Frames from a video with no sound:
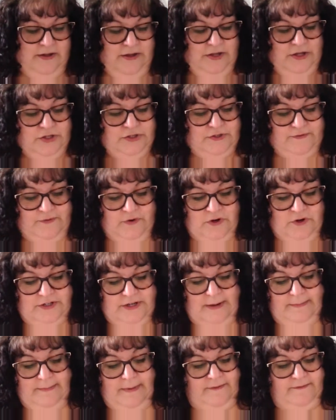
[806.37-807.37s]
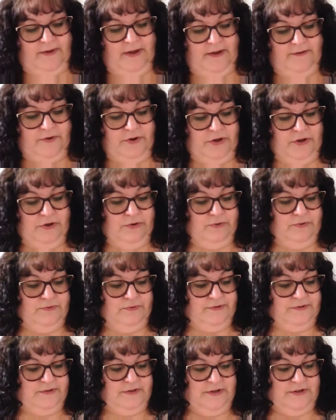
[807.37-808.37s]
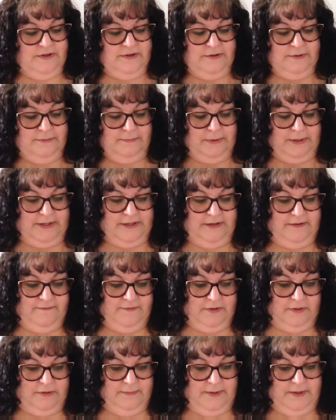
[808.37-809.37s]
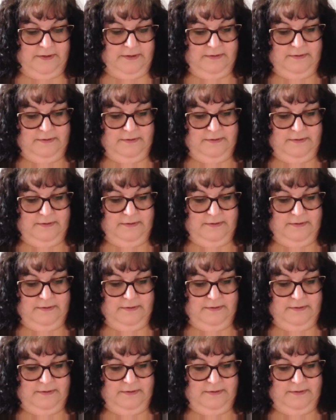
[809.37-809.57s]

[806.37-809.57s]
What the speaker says: It's the first time I've ever used blending filament